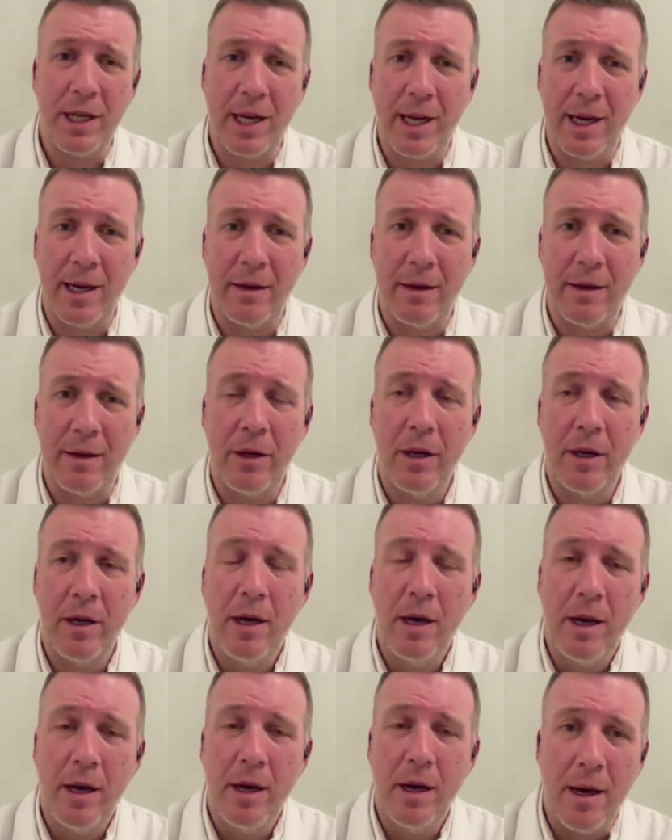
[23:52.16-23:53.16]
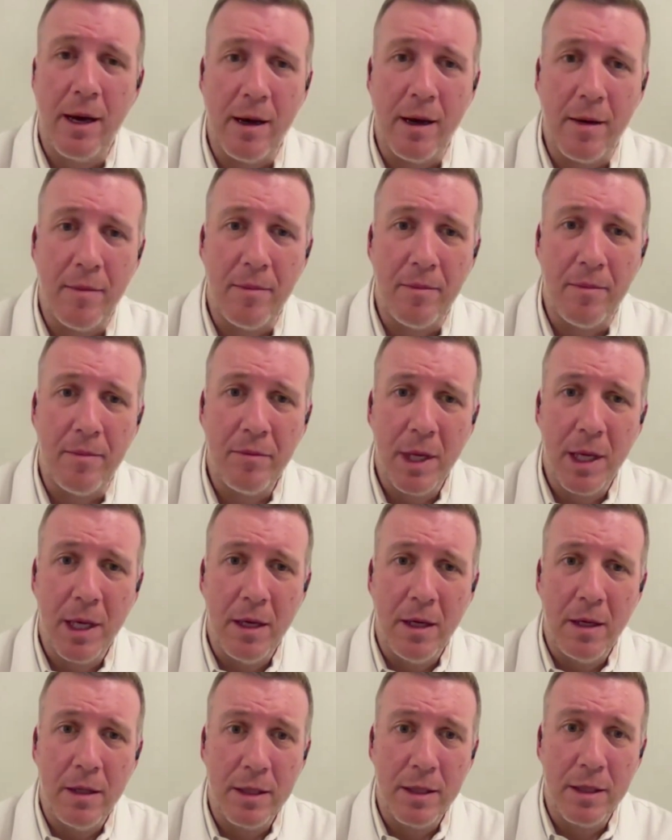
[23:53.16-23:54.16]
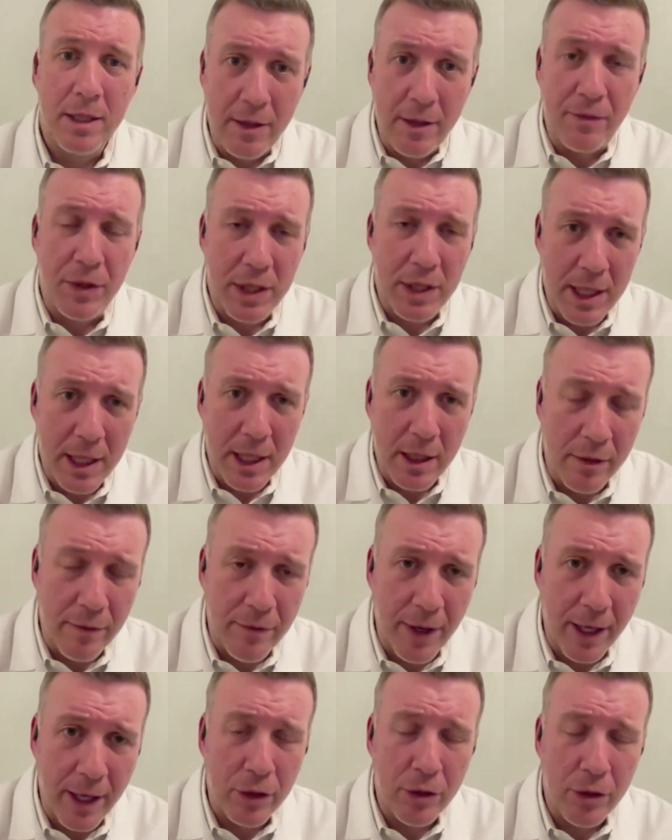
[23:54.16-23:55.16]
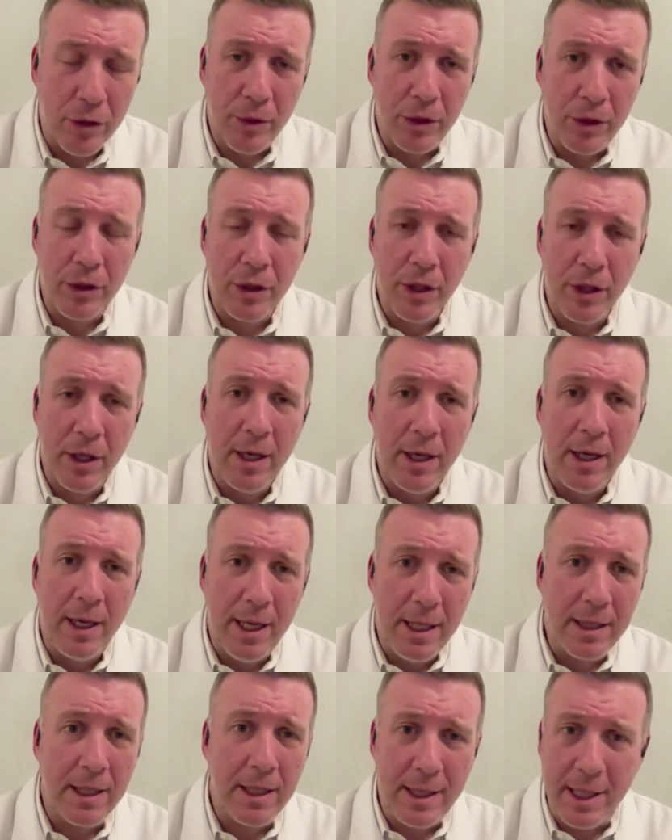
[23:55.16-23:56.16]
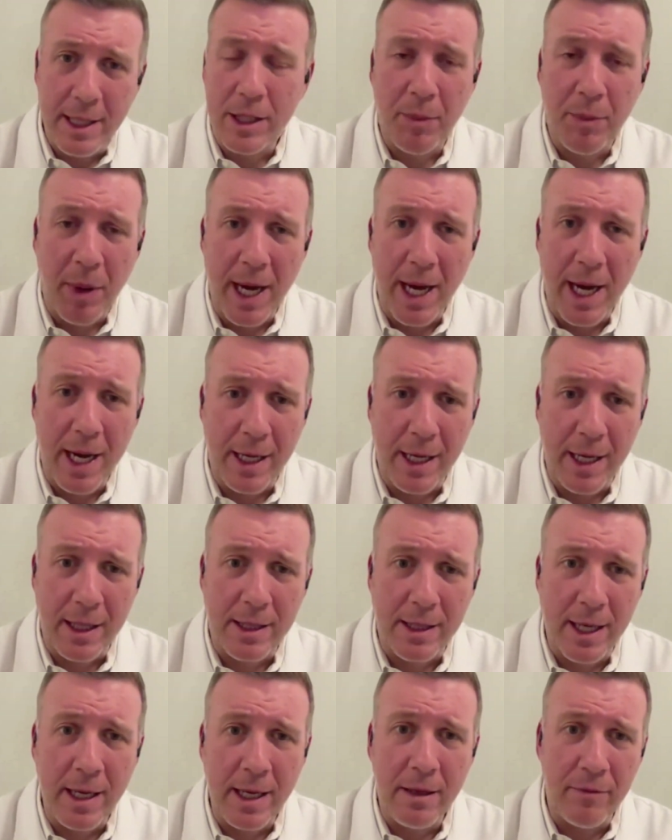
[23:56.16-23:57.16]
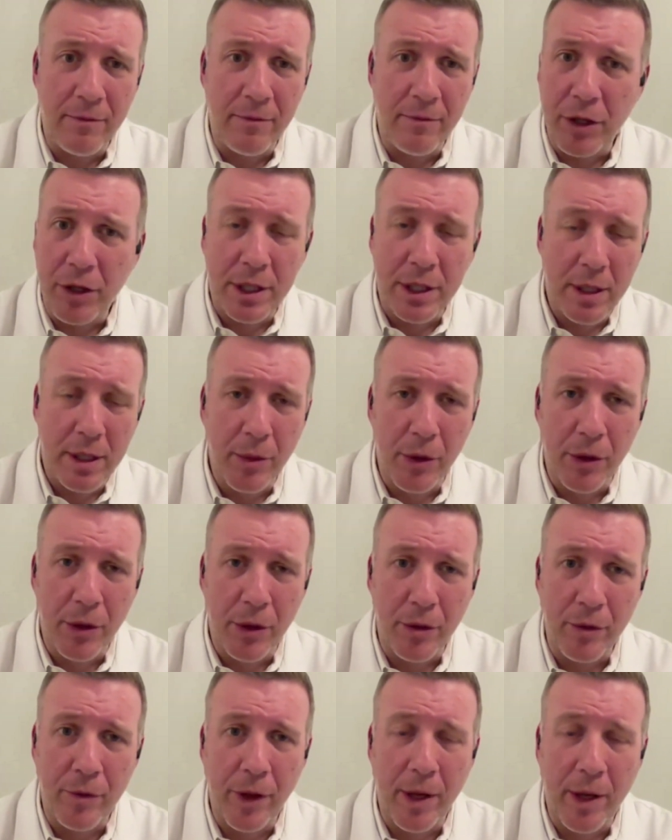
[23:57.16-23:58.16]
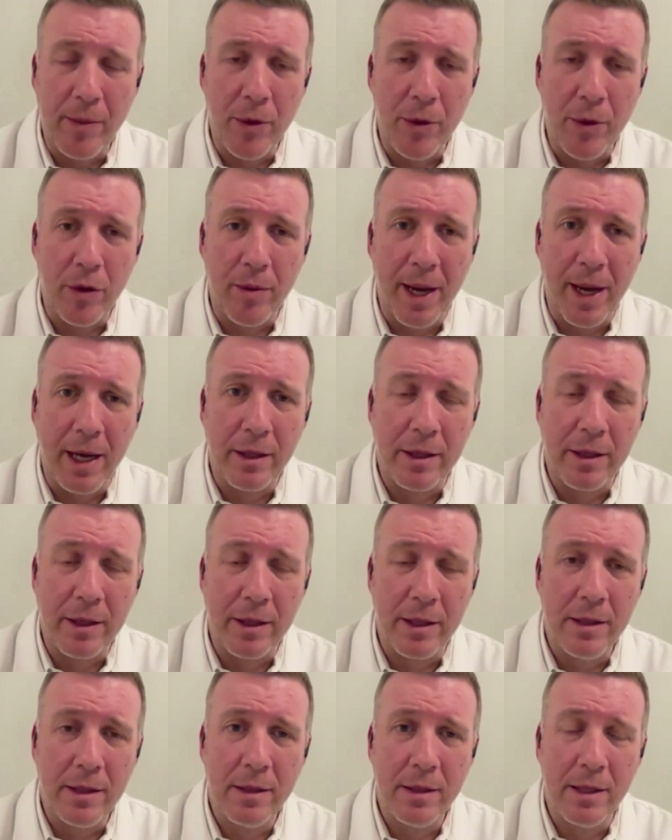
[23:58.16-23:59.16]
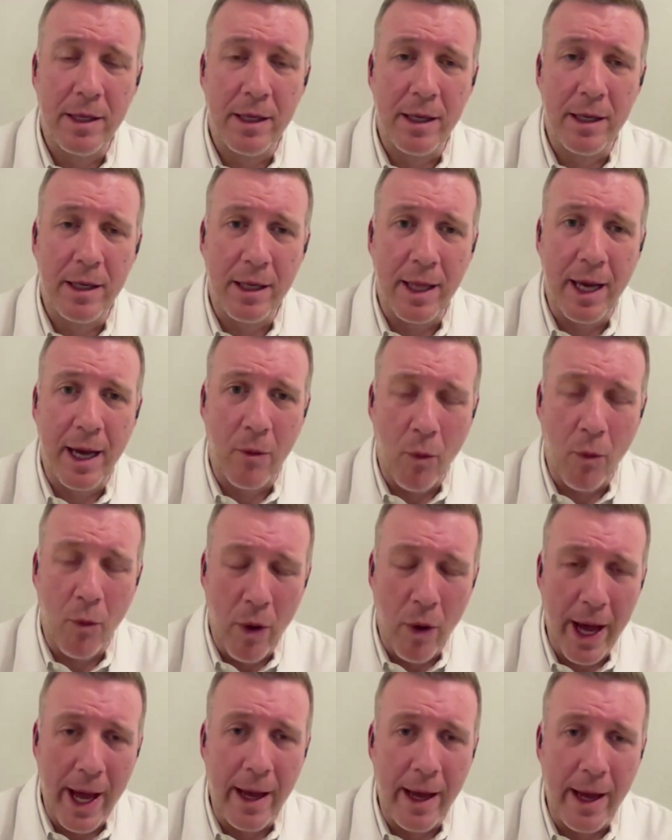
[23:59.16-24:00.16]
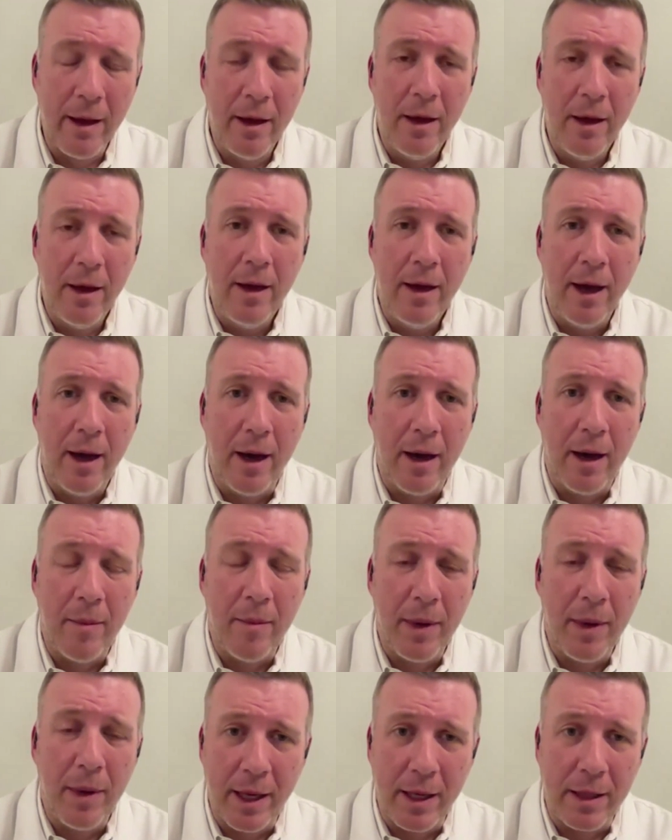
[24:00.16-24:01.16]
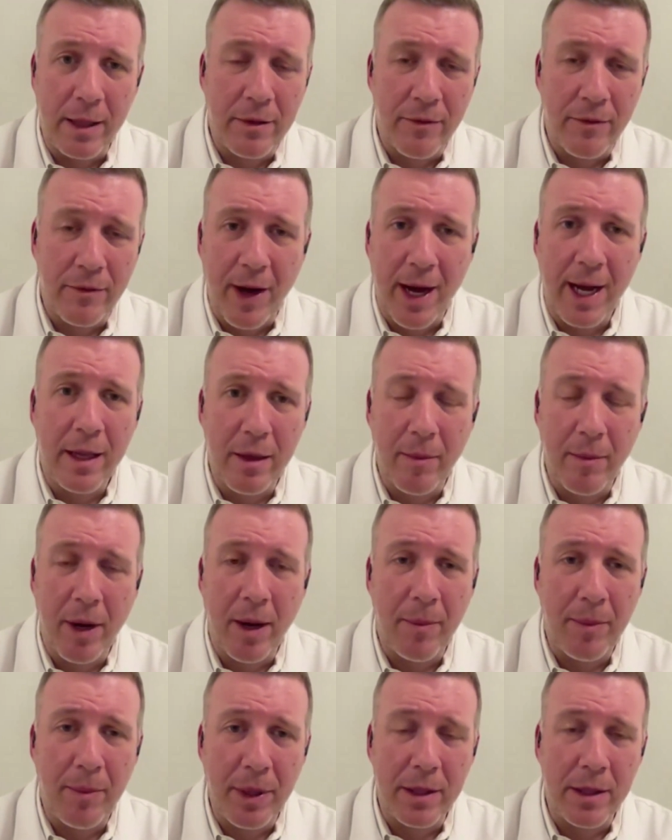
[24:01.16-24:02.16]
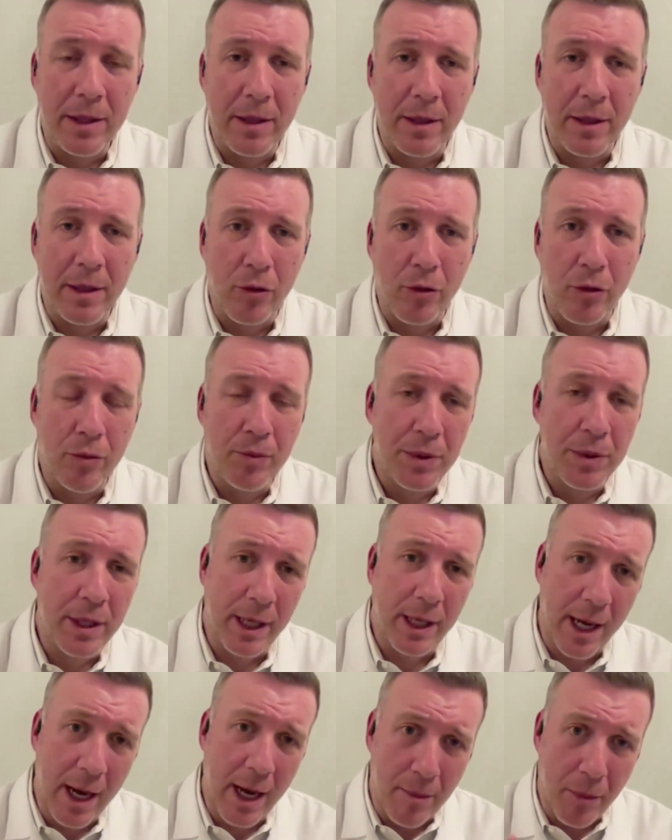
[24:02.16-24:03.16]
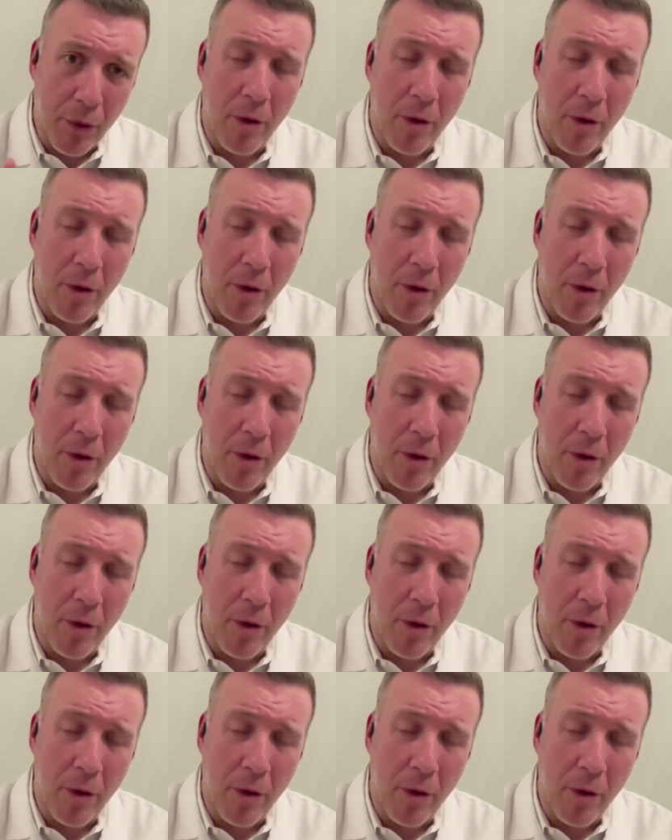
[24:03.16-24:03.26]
had C. difficile infection, which is a dysbiotic state and very similar to inflammatory bowel disease in that way. And they divided them up into groups that got